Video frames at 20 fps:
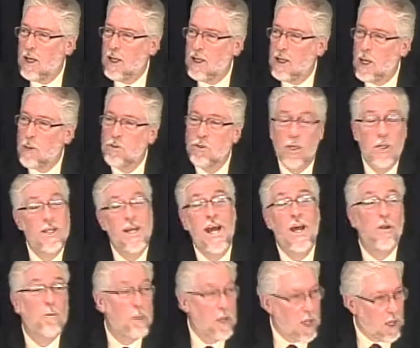That was a
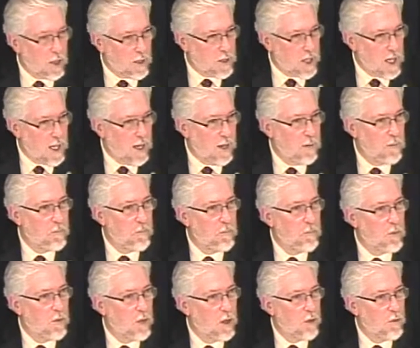death penalty
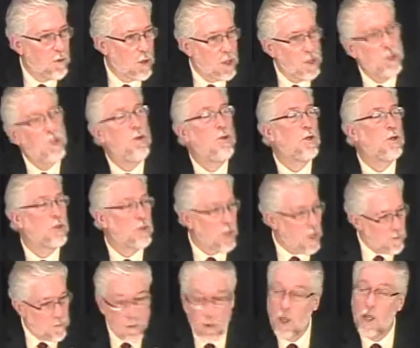for a Jew to
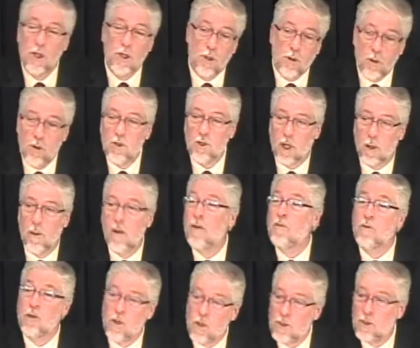set foot in Jerusalem
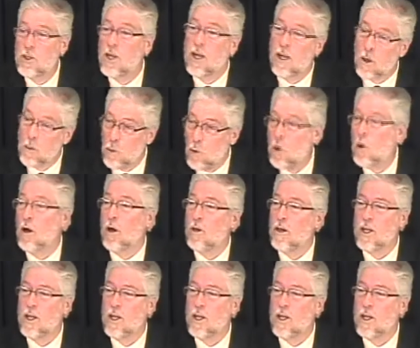after this second war.